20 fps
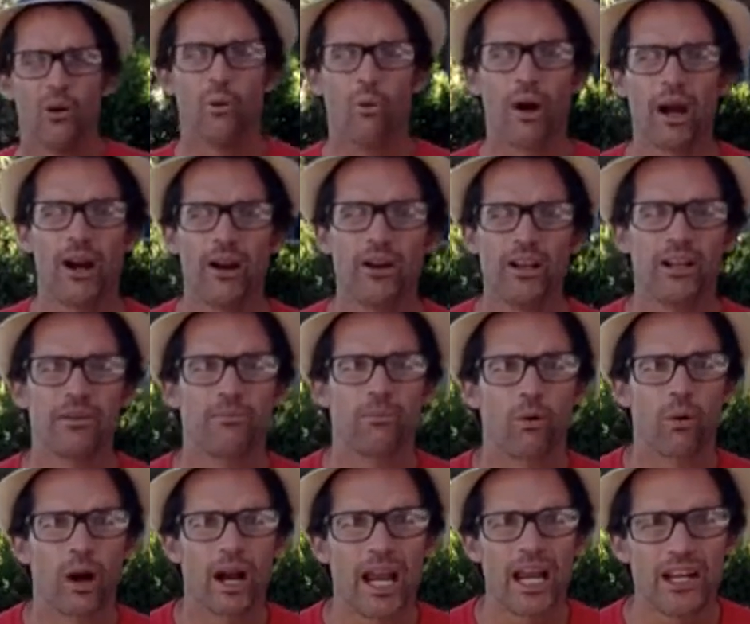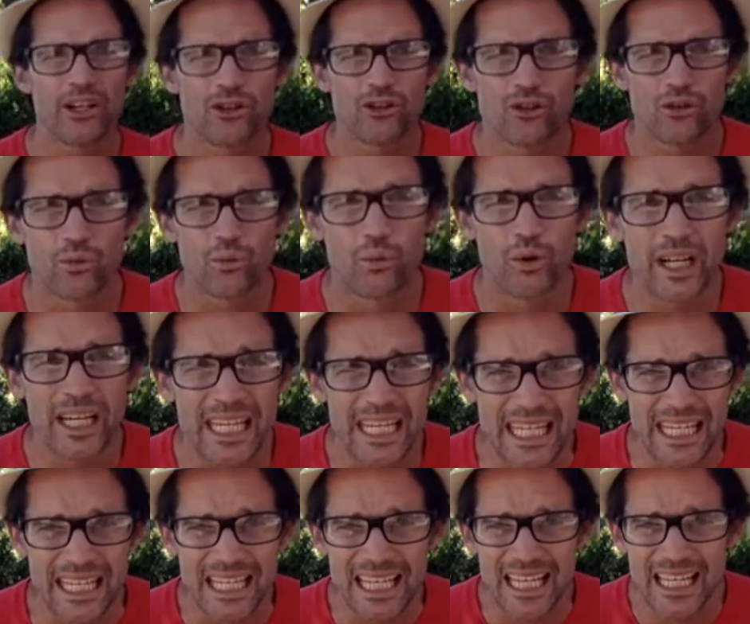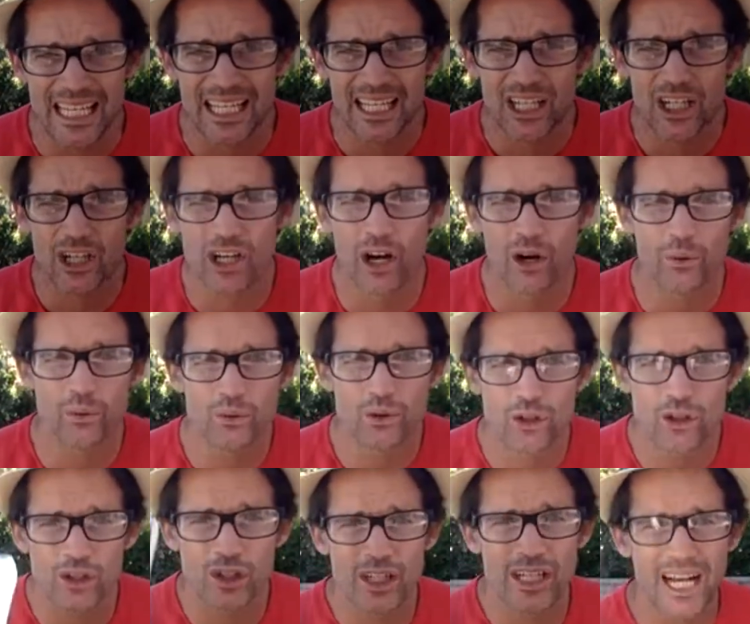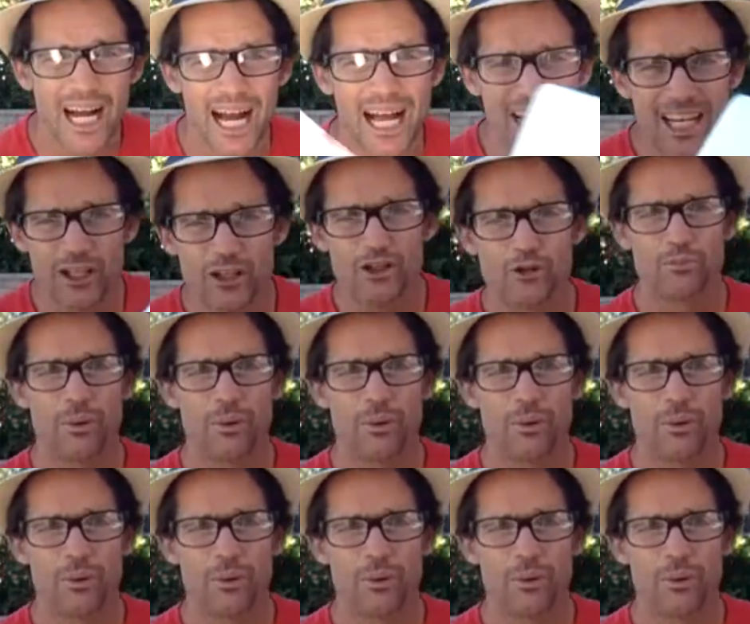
Where did Branch Rickey coach college